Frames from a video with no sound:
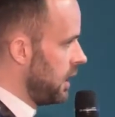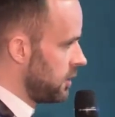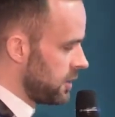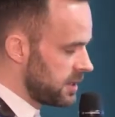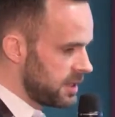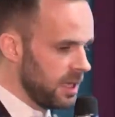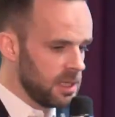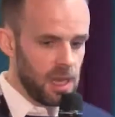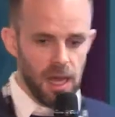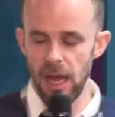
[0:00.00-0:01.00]
there's
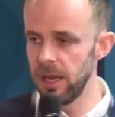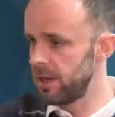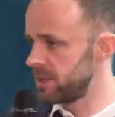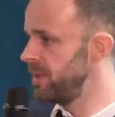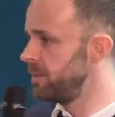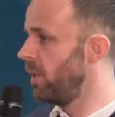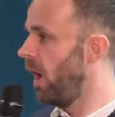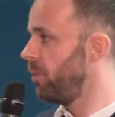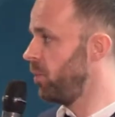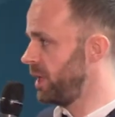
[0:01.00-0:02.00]
still a lot of
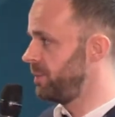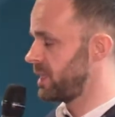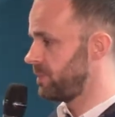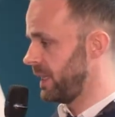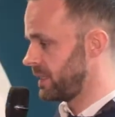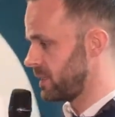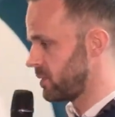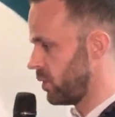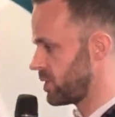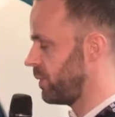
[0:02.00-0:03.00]
uh, money being spent in
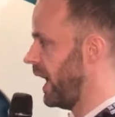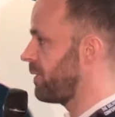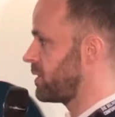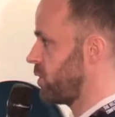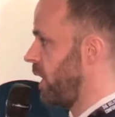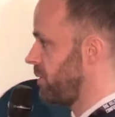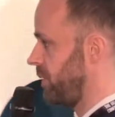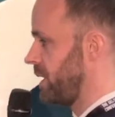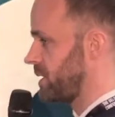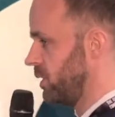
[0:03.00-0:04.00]
store, so we have to try and
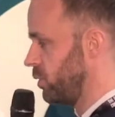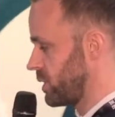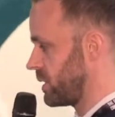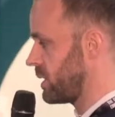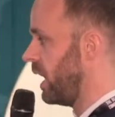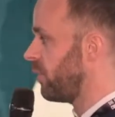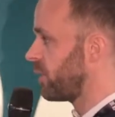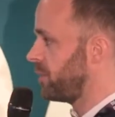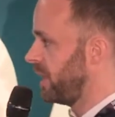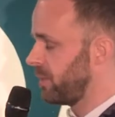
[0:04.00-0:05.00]
find solutions
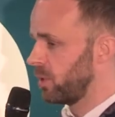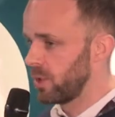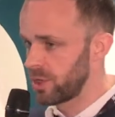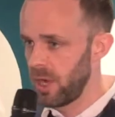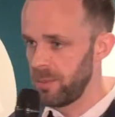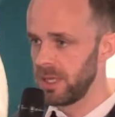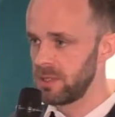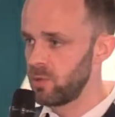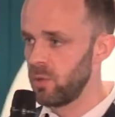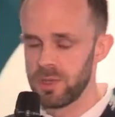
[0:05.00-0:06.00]
for the people who are shopping in
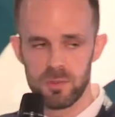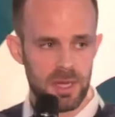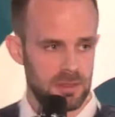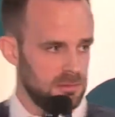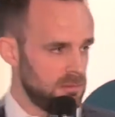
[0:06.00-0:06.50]
store as well.